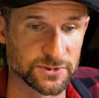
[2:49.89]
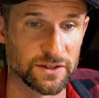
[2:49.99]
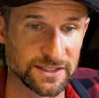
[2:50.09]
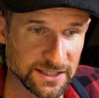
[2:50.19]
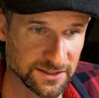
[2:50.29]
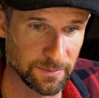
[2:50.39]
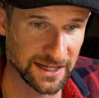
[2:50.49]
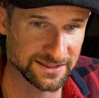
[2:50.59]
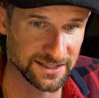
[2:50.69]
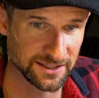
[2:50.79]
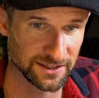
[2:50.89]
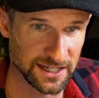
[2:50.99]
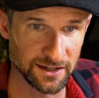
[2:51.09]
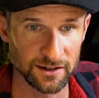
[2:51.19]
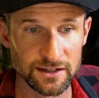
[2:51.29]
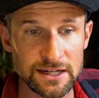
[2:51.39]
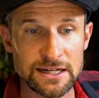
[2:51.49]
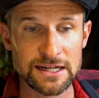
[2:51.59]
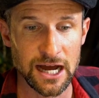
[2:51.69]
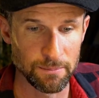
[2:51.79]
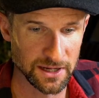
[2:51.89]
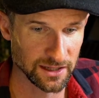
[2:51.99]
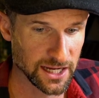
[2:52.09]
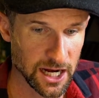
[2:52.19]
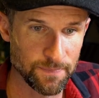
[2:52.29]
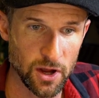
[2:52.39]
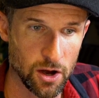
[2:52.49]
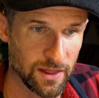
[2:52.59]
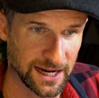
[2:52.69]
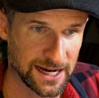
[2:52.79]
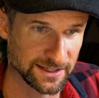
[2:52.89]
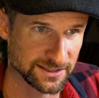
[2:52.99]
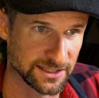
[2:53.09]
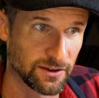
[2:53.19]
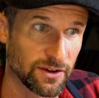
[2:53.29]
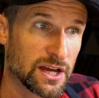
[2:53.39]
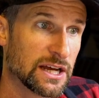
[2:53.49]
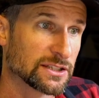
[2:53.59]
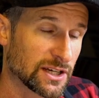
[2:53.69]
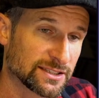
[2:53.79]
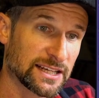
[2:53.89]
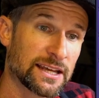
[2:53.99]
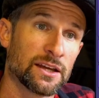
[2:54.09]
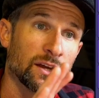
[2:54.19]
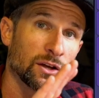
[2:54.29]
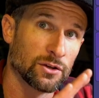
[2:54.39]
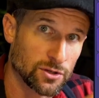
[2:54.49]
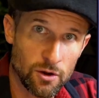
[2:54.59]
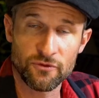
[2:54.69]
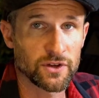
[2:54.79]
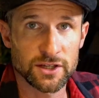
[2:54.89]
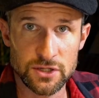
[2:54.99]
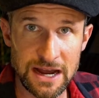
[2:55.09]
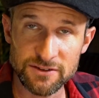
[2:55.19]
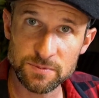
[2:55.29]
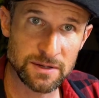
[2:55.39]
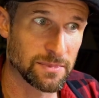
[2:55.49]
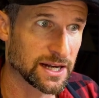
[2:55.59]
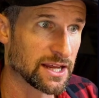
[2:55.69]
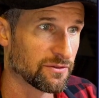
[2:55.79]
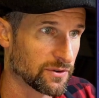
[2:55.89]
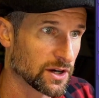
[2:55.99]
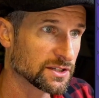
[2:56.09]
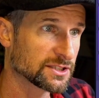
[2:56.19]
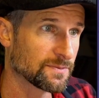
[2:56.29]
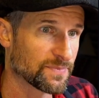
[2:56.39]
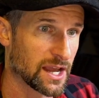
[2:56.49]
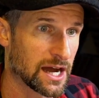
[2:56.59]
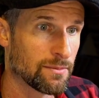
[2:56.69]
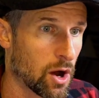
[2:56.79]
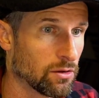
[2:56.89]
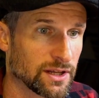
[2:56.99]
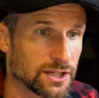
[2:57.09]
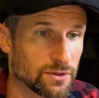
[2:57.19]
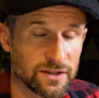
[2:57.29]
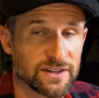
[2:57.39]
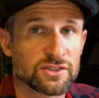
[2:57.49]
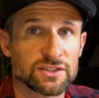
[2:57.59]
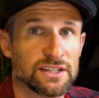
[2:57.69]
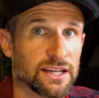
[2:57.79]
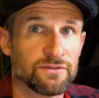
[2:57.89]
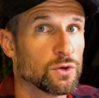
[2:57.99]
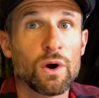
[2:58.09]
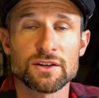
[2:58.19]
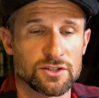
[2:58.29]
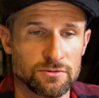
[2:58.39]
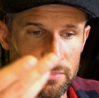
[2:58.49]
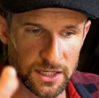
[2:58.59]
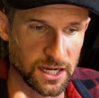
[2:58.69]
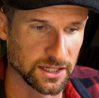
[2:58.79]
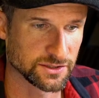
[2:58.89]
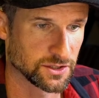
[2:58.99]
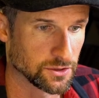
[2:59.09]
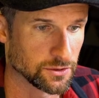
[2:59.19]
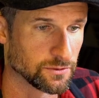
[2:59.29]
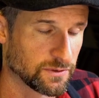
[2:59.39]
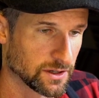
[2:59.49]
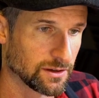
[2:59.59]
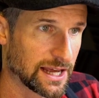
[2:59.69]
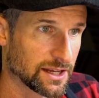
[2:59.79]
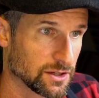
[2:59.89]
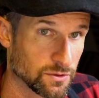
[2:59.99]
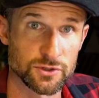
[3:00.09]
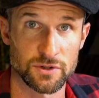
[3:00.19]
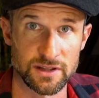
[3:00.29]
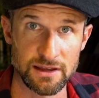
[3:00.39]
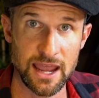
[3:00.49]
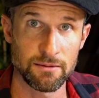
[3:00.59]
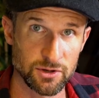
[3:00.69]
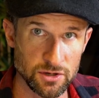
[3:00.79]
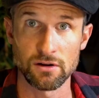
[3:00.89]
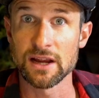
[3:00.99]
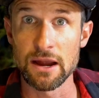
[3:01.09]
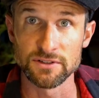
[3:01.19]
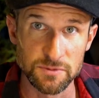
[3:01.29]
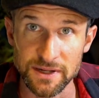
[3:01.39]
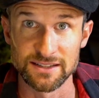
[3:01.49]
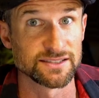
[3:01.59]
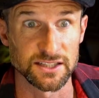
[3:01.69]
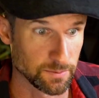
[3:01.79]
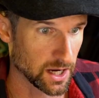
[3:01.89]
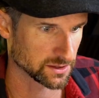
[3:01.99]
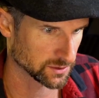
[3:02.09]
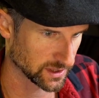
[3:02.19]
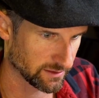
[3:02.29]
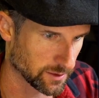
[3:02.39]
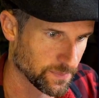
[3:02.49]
So this is the best deal here. Amelia, all that kind of stuff. So I'd say don't feel like you have to spend money at first. Only do it eventually if you want to, because you feel like you enjoy the game and you're okay with spending $6 or whatever.